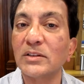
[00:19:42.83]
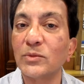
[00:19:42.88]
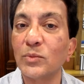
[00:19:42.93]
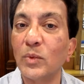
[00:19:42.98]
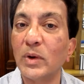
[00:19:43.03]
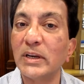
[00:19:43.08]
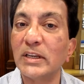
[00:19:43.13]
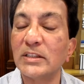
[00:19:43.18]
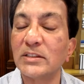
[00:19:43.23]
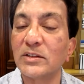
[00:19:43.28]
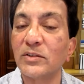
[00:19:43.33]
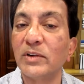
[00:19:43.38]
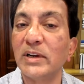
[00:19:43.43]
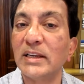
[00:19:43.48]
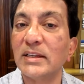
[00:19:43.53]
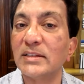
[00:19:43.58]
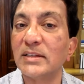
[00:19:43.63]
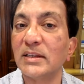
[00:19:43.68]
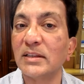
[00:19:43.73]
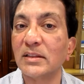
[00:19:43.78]
One is
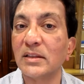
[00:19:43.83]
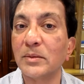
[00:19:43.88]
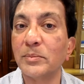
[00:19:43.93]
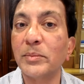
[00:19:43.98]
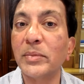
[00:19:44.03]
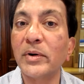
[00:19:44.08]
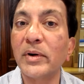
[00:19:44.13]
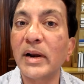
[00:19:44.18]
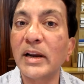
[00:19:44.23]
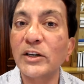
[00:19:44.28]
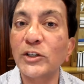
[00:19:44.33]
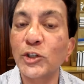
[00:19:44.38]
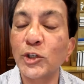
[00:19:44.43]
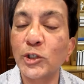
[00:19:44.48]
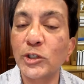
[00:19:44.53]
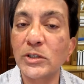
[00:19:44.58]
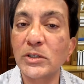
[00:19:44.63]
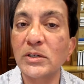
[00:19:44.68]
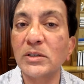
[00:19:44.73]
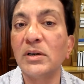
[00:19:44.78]
raising the
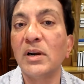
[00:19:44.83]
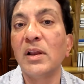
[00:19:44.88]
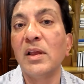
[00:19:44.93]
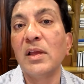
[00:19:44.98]
pressure,